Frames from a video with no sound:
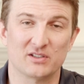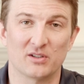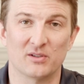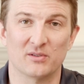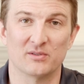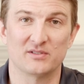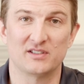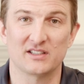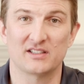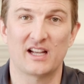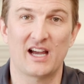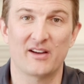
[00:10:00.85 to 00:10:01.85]
So
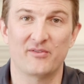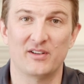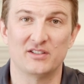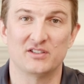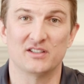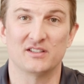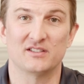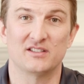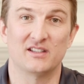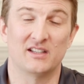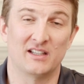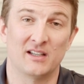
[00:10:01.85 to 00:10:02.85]
6.5
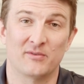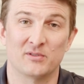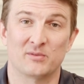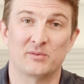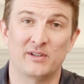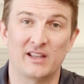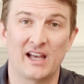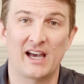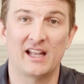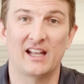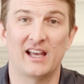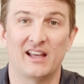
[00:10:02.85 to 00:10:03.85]
inches, the difference between
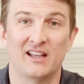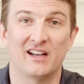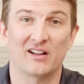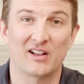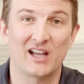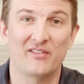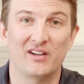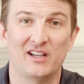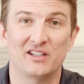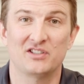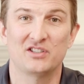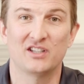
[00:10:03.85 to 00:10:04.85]
that and 11
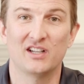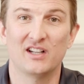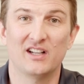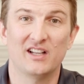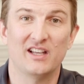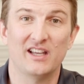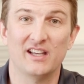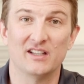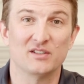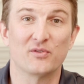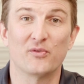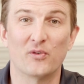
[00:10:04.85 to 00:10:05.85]
inch
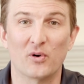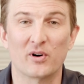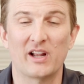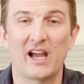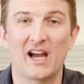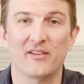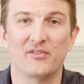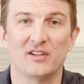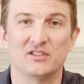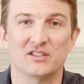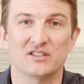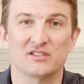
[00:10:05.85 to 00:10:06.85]
is 4.5
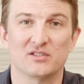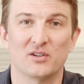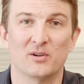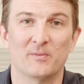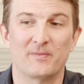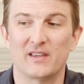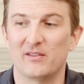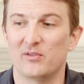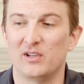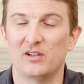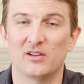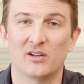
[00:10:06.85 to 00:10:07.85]
inches. So
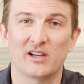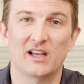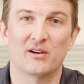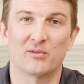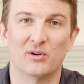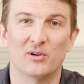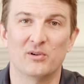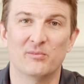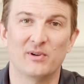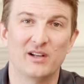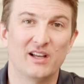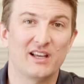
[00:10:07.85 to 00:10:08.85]
when you look at a
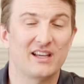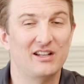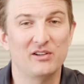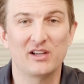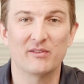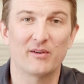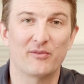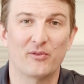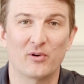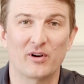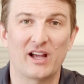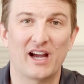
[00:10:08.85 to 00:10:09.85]
room, can you give up
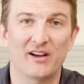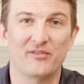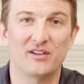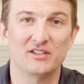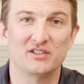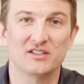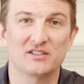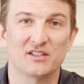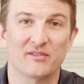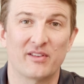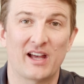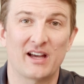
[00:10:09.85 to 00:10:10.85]
4.5 inches
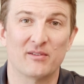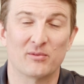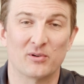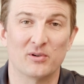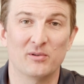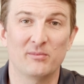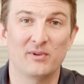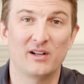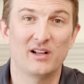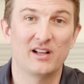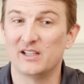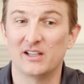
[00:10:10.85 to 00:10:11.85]
of that room?
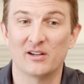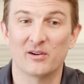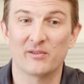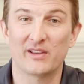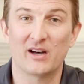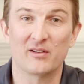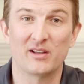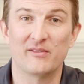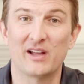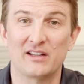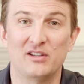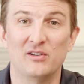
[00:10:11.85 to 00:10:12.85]
You know, I'll
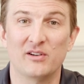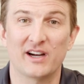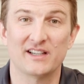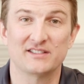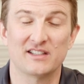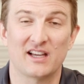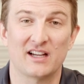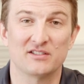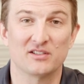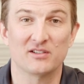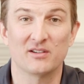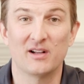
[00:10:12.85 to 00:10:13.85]
leave that to you guys to
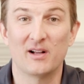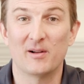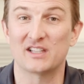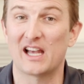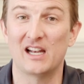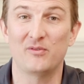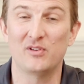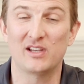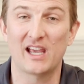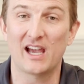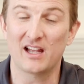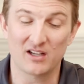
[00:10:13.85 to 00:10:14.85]
answer. And if you
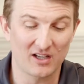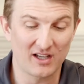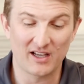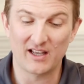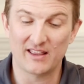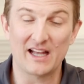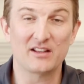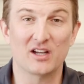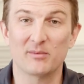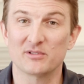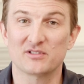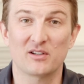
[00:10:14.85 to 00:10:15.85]
can't, that
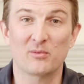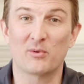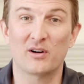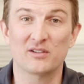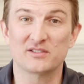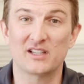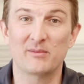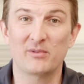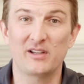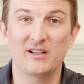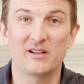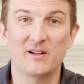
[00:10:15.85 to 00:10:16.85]
double studded wall
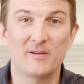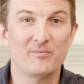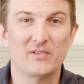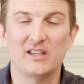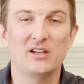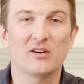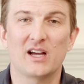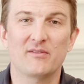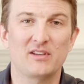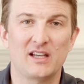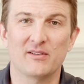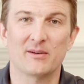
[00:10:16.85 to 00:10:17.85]
assembly, you don't
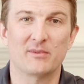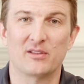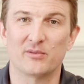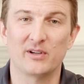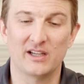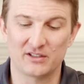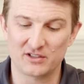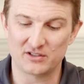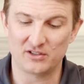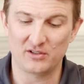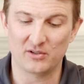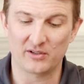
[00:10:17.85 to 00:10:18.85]
have to give up the 3
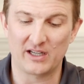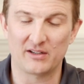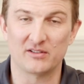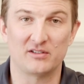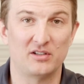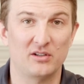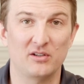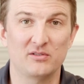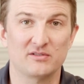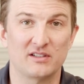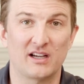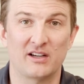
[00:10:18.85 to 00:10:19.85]
inches. You can go down to
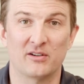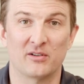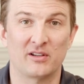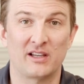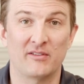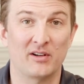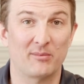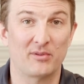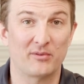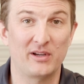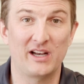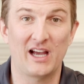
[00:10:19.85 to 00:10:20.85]
2. So now you're only giving up
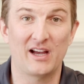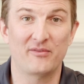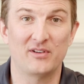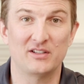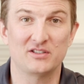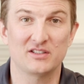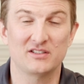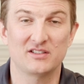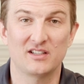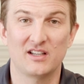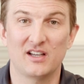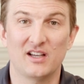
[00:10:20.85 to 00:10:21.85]
3.5
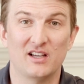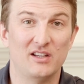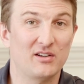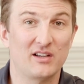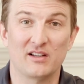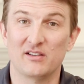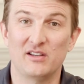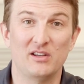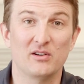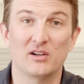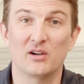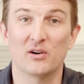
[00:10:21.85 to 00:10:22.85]
inches. You
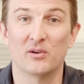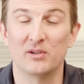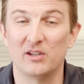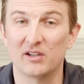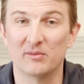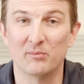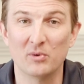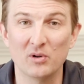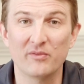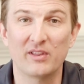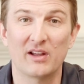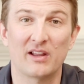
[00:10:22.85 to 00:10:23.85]
can
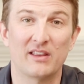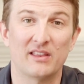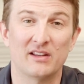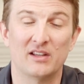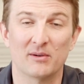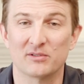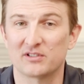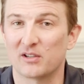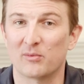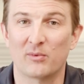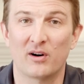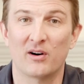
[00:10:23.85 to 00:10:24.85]
move the double
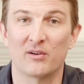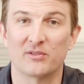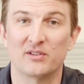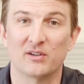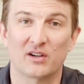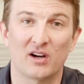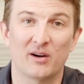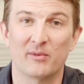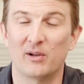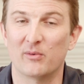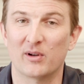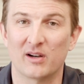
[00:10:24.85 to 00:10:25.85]
studded wall to
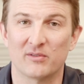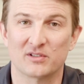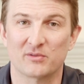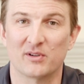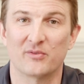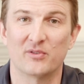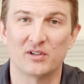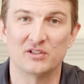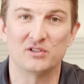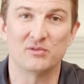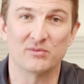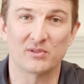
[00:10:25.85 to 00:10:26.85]
accommodate whatever square
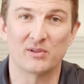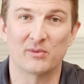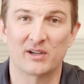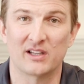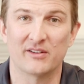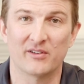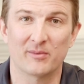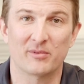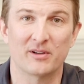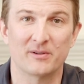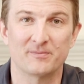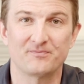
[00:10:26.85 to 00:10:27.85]
footage you really want to give
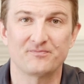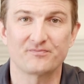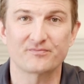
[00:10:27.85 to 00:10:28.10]
up there.